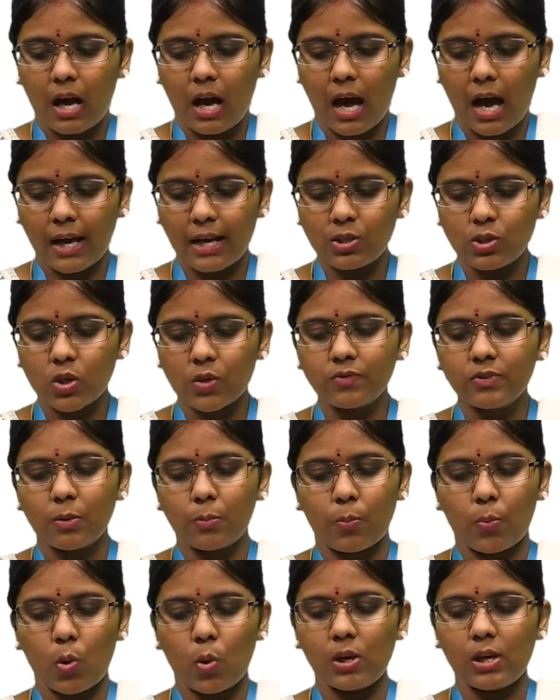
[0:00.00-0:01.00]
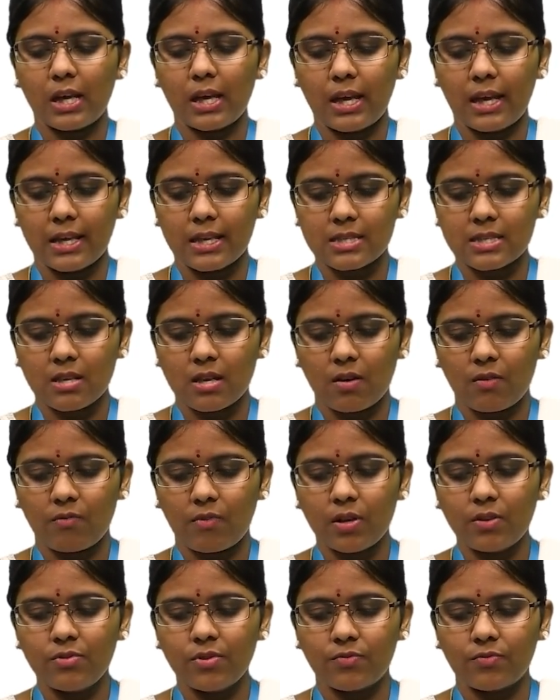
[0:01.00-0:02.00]
height of the pole is
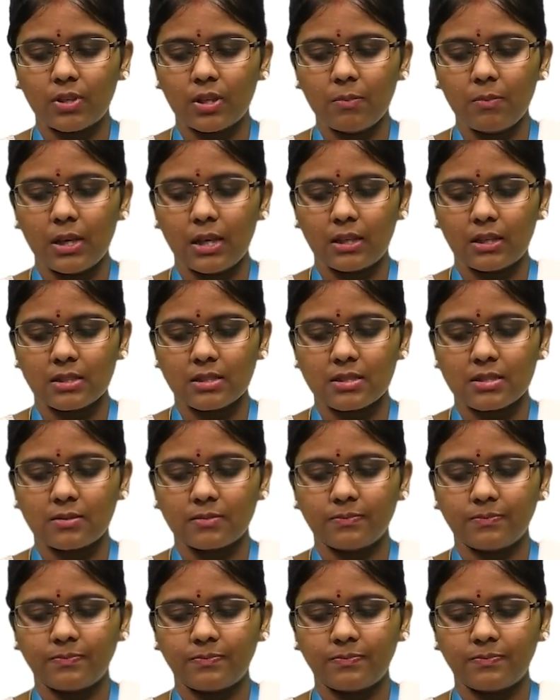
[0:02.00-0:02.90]
150 meters.